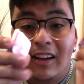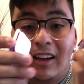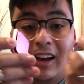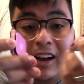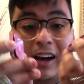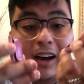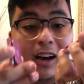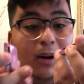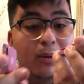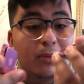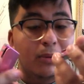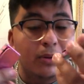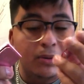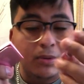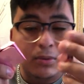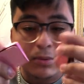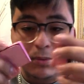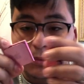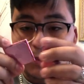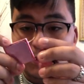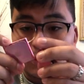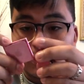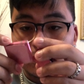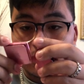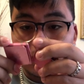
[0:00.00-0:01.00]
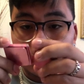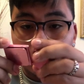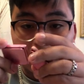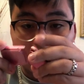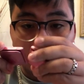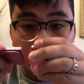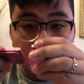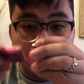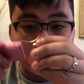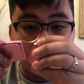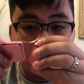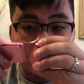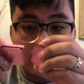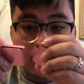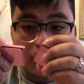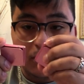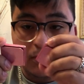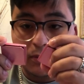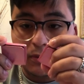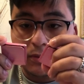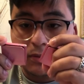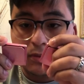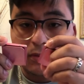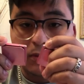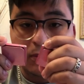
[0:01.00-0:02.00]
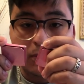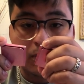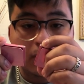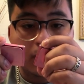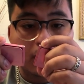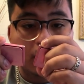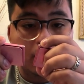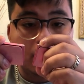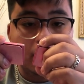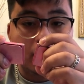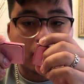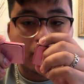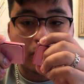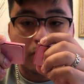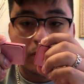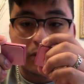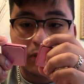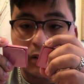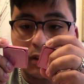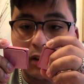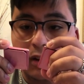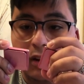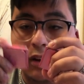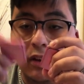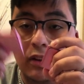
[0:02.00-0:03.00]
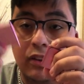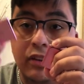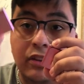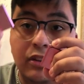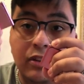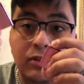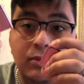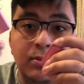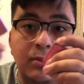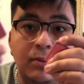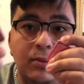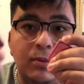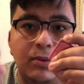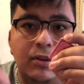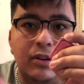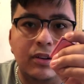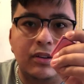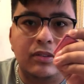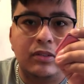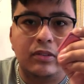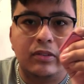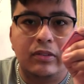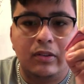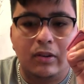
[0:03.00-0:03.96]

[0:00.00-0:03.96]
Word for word: uh, which one works? I don't even know which one's the one that works. Uh, this one works.